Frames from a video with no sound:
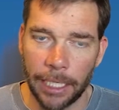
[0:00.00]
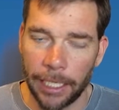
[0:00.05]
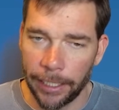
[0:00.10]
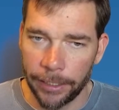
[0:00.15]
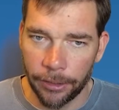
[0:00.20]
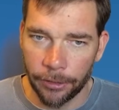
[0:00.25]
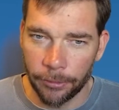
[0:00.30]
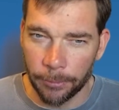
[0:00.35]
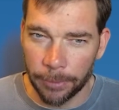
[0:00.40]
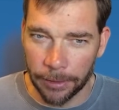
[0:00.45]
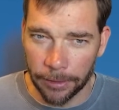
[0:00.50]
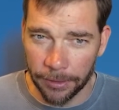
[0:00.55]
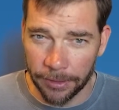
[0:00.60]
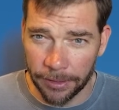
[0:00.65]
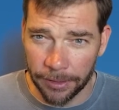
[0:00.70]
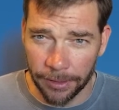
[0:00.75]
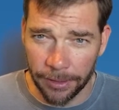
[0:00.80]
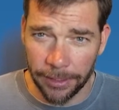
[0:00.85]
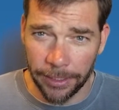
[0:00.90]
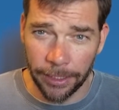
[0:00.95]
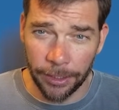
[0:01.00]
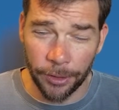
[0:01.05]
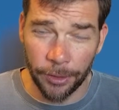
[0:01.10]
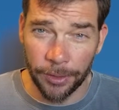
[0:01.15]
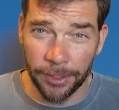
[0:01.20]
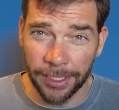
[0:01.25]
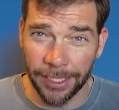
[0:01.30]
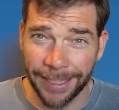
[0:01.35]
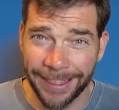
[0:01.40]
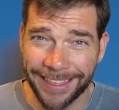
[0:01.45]
I don't personally
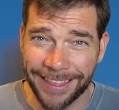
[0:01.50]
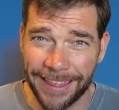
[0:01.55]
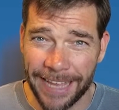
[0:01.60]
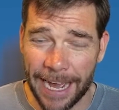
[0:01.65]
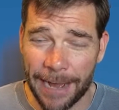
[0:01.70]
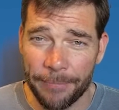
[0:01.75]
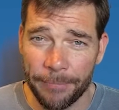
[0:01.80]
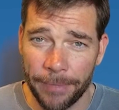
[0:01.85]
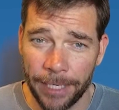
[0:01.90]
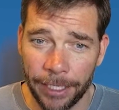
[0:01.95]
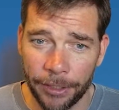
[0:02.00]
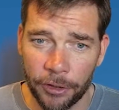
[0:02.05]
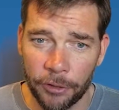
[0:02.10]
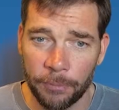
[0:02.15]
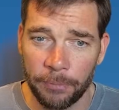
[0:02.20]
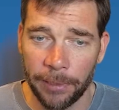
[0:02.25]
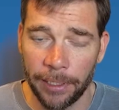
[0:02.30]
use it that much,